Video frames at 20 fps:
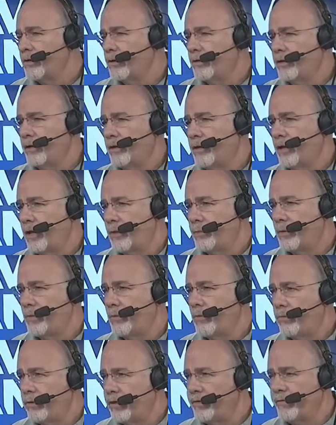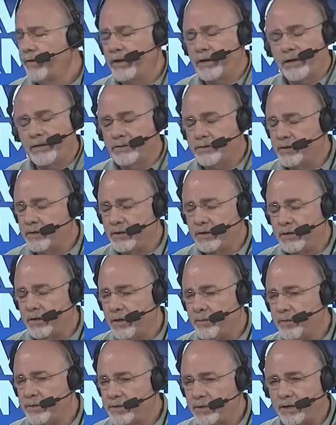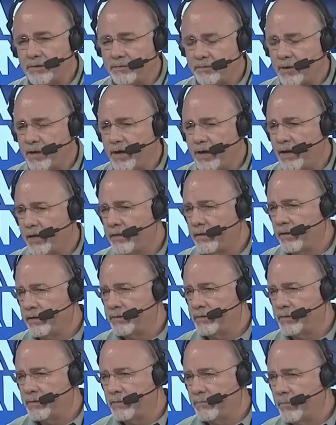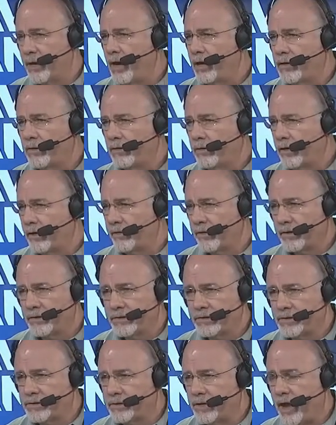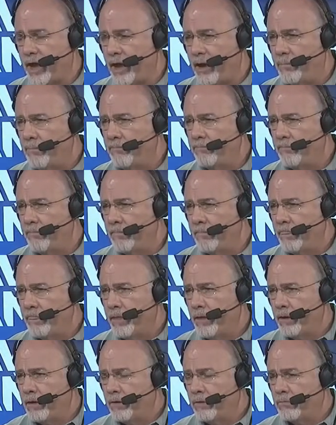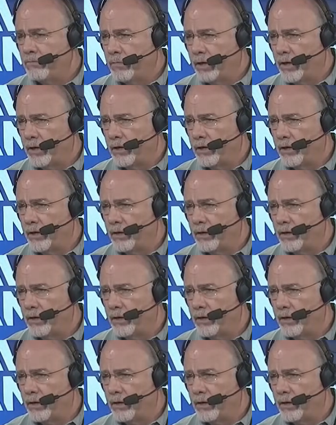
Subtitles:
a lot of people believe in Keynesian economics. I do not. I think it's a debacle, and I think it's a sham. But